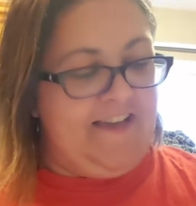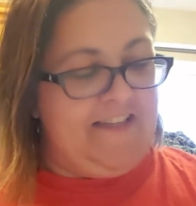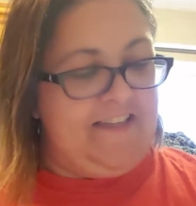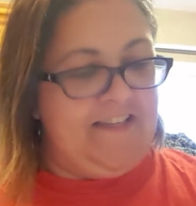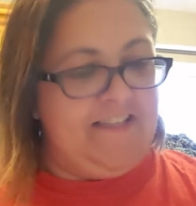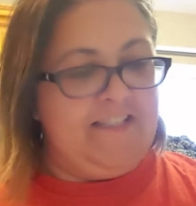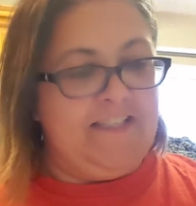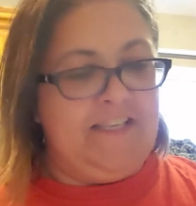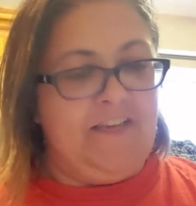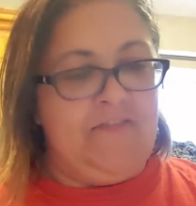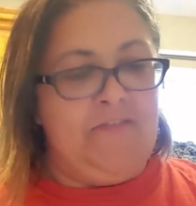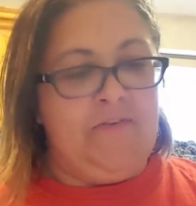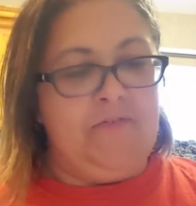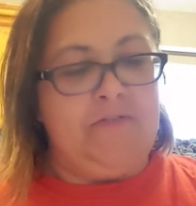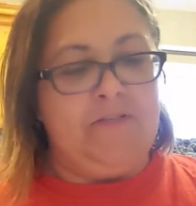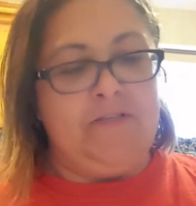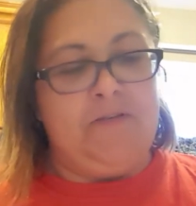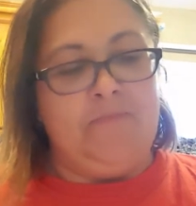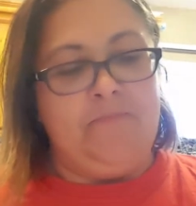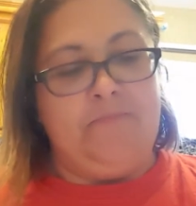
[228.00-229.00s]
It does give you
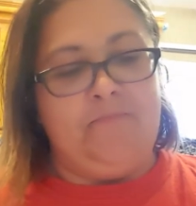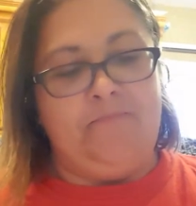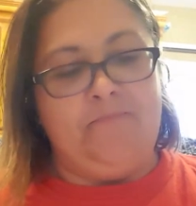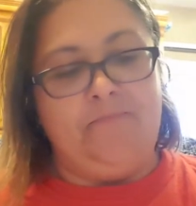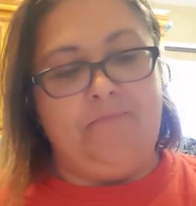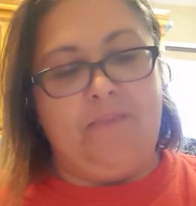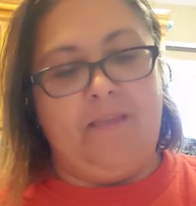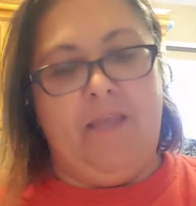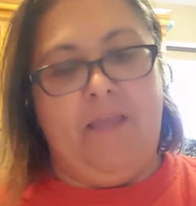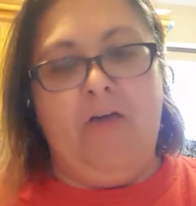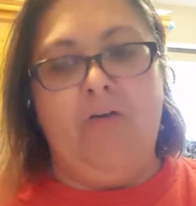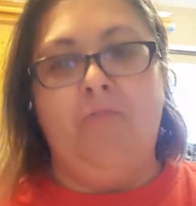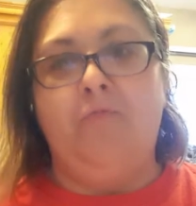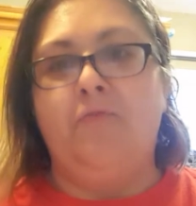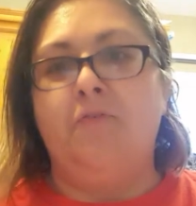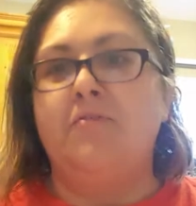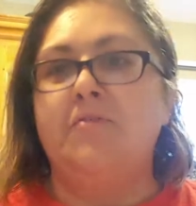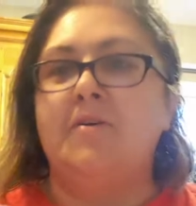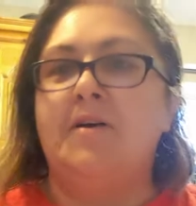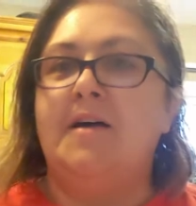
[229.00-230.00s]
some
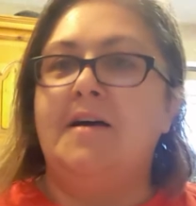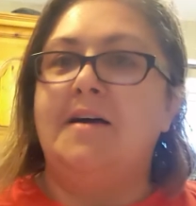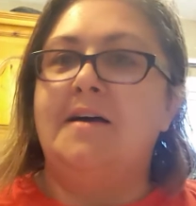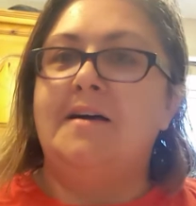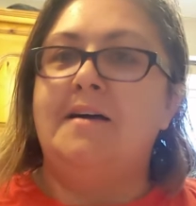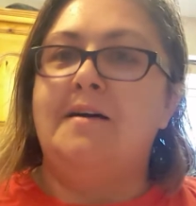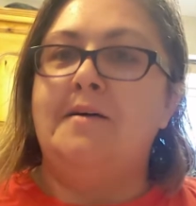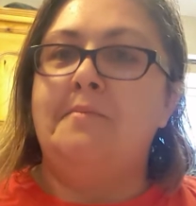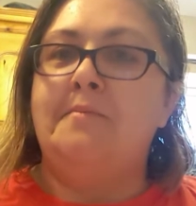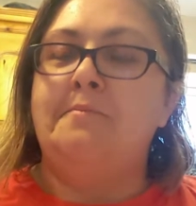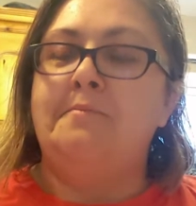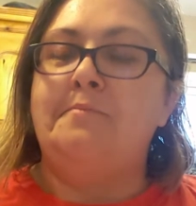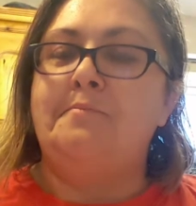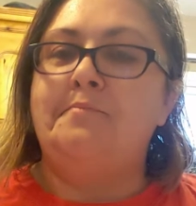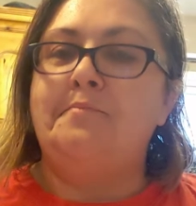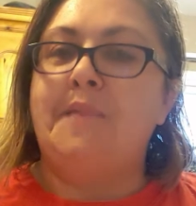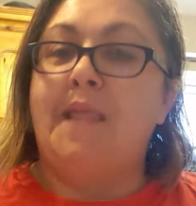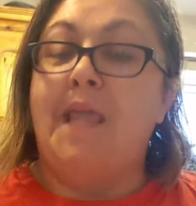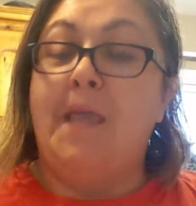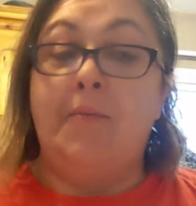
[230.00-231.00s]
helpful
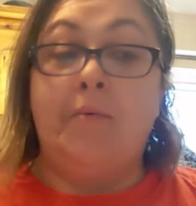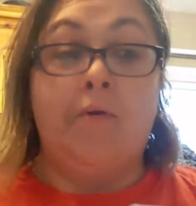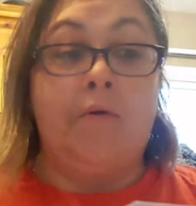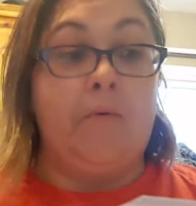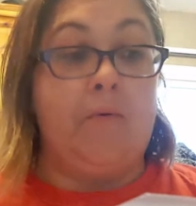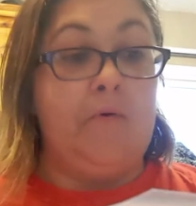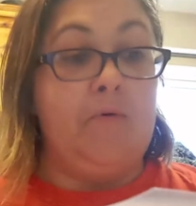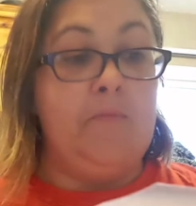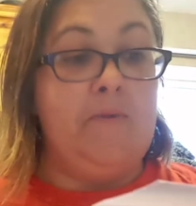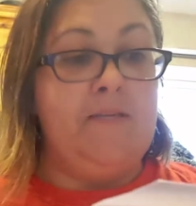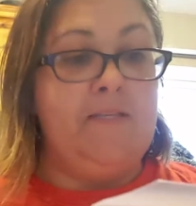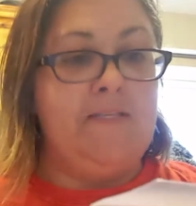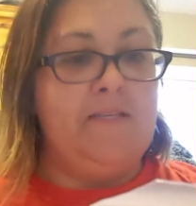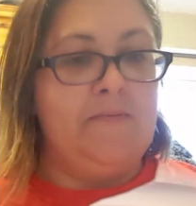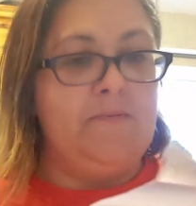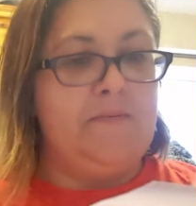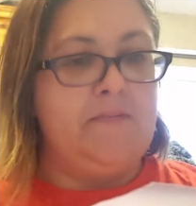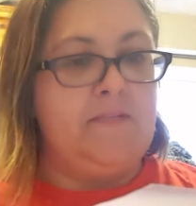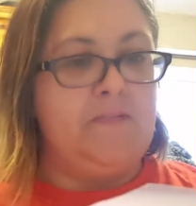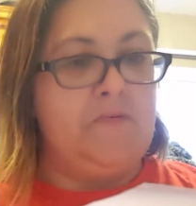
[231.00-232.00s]
amigurumi
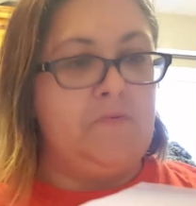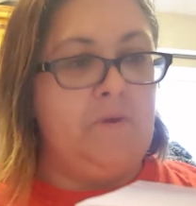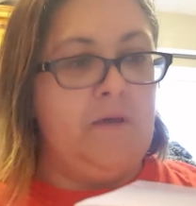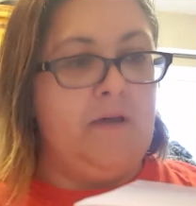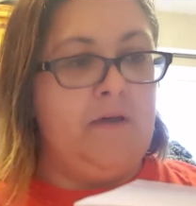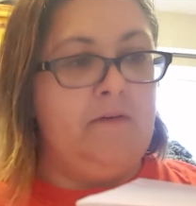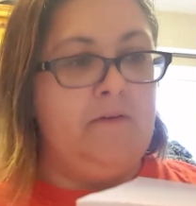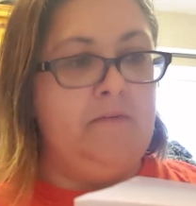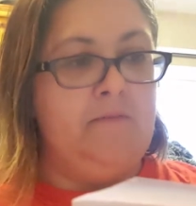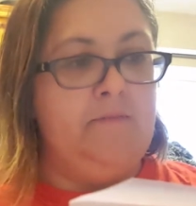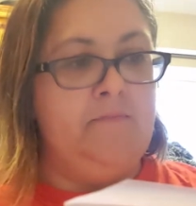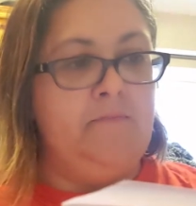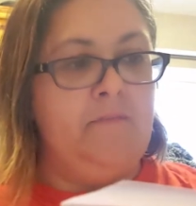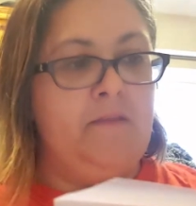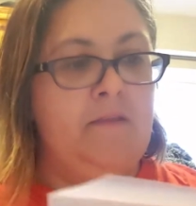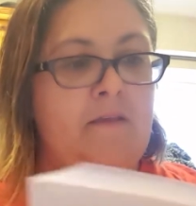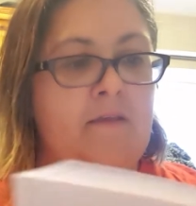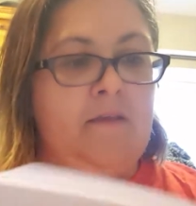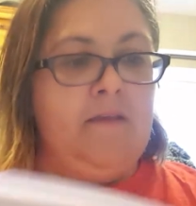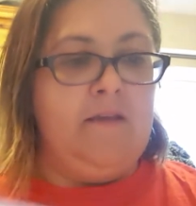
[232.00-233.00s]
tips as well.
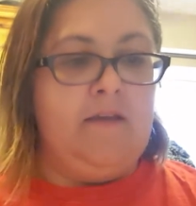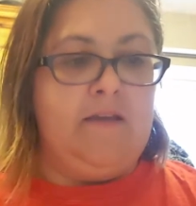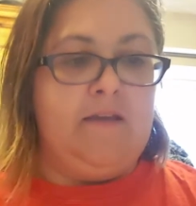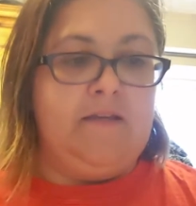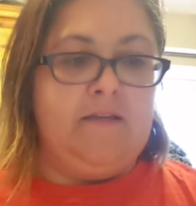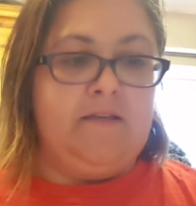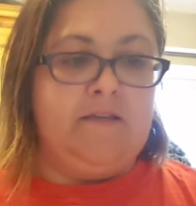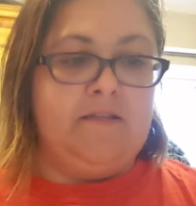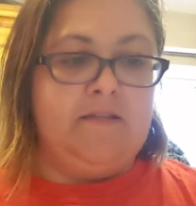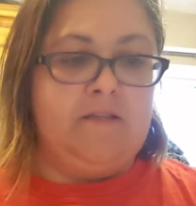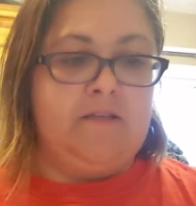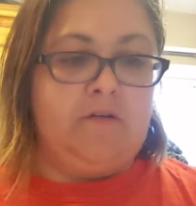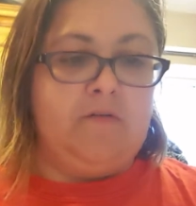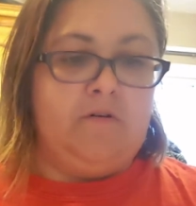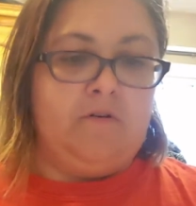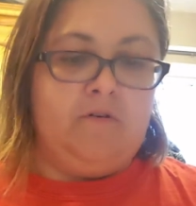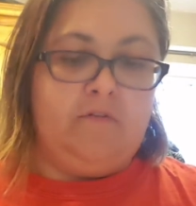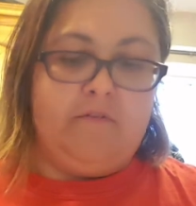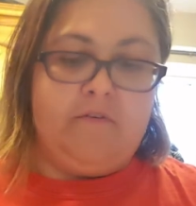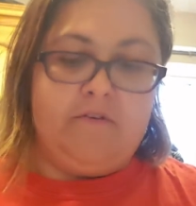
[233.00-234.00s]
It does
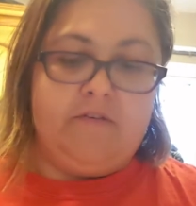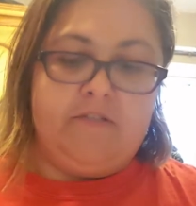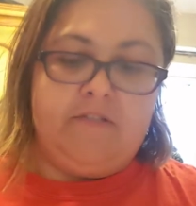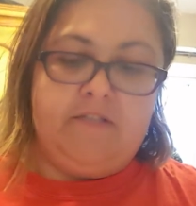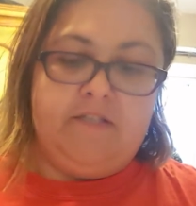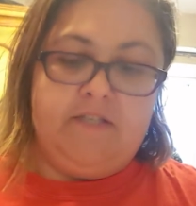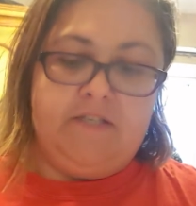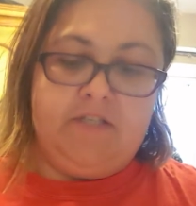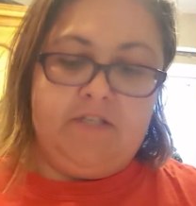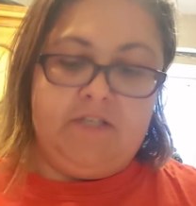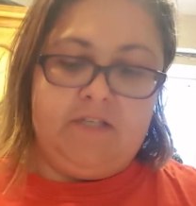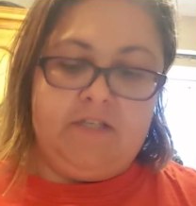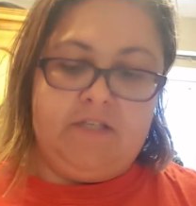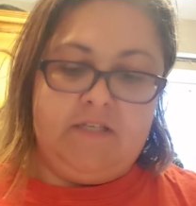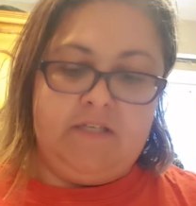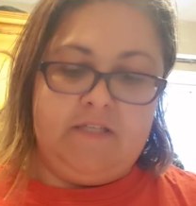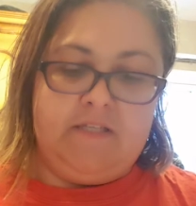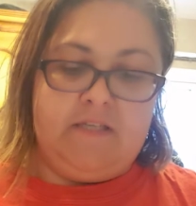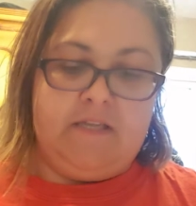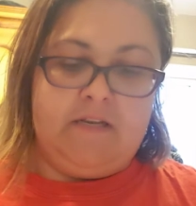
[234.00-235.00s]
go over
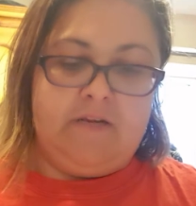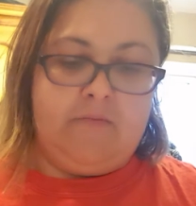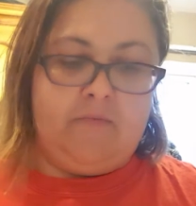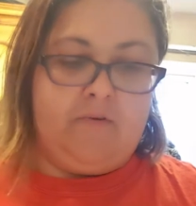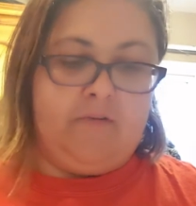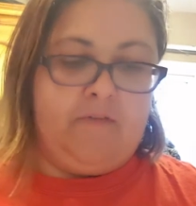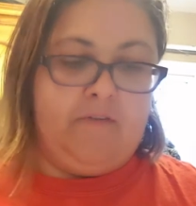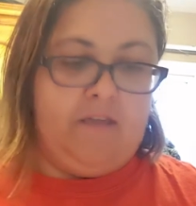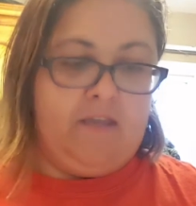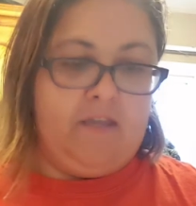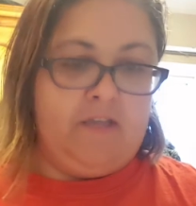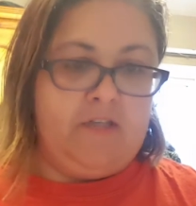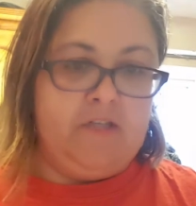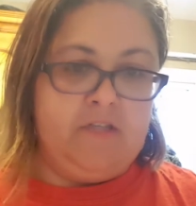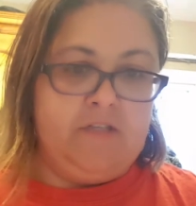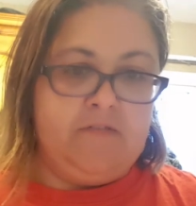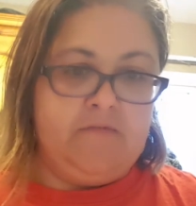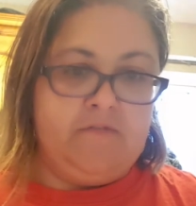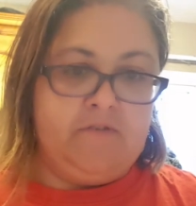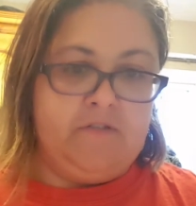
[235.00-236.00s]
stitches and
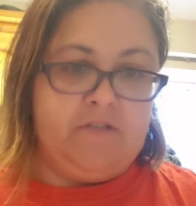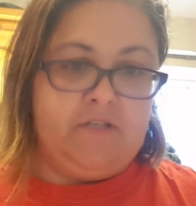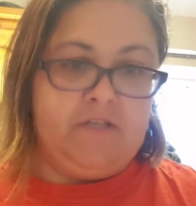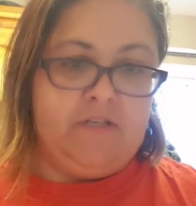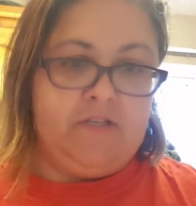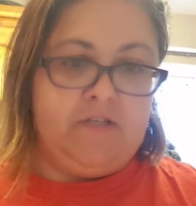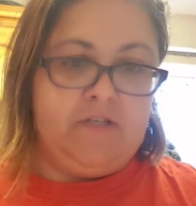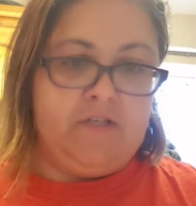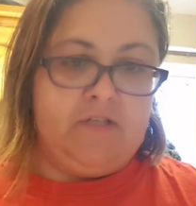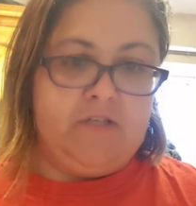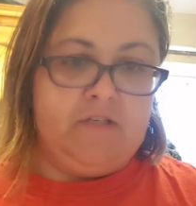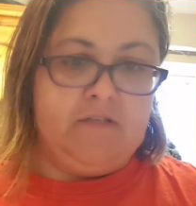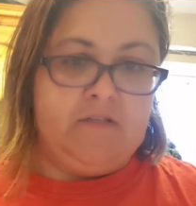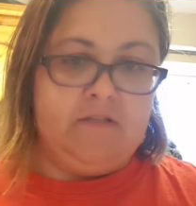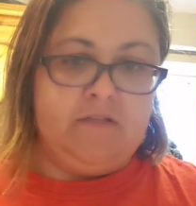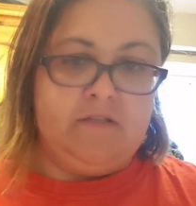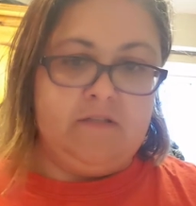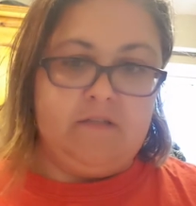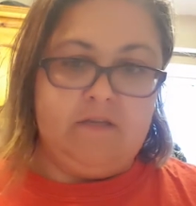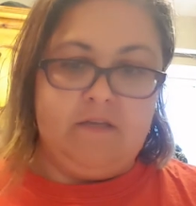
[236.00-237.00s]
abbreviations for
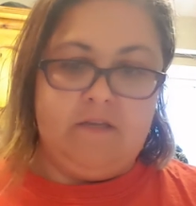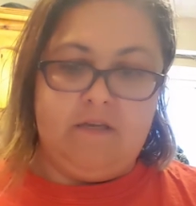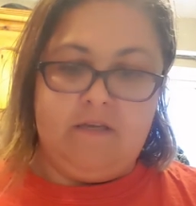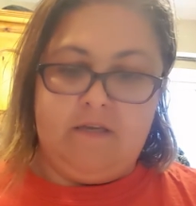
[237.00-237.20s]
stitches.